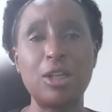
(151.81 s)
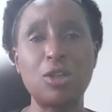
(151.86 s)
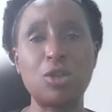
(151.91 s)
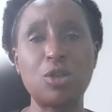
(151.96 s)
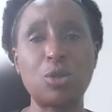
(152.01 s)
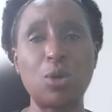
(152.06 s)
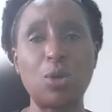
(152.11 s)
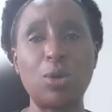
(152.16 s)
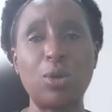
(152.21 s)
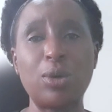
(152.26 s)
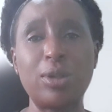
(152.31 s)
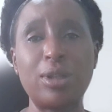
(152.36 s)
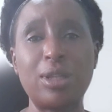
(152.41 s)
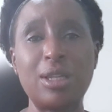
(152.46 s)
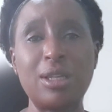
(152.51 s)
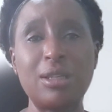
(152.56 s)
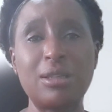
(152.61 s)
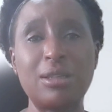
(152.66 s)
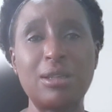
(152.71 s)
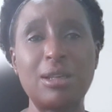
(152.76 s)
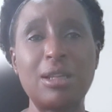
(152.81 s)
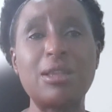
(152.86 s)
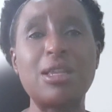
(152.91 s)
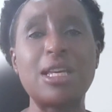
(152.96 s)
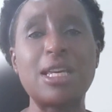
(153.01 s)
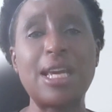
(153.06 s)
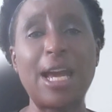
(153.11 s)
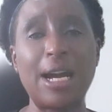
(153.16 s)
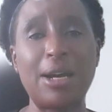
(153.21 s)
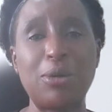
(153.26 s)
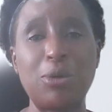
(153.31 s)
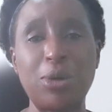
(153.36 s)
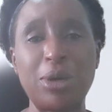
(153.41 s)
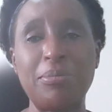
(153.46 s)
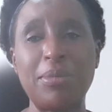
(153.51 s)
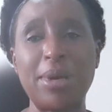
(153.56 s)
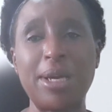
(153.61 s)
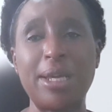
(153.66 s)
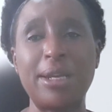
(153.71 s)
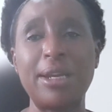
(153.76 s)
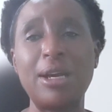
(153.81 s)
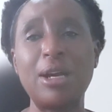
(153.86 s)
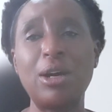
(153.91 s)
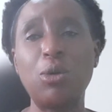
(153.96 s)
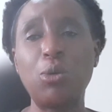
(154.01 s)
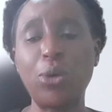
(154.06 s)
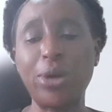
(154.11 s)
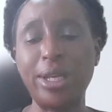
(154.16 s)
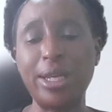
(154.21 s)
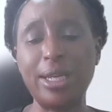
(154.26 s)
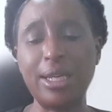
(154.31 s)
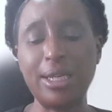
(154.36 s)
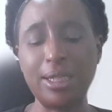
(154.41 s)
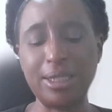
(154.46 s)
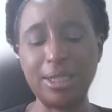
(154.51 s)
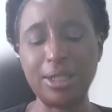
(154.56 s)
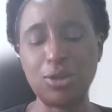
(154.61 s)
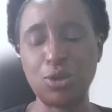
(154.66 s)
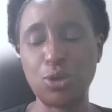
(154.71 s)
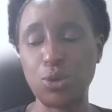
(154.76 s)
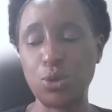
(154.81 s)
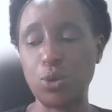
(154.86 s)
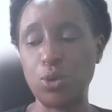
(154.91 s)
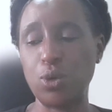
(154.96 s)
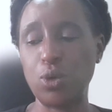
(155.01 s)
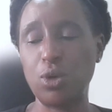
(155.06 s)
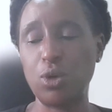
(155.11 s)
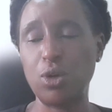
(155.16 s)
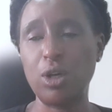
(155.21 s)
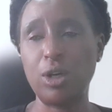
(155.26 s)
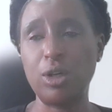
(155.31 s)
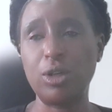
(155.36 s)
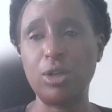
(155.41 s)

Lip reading: So the young women, we need to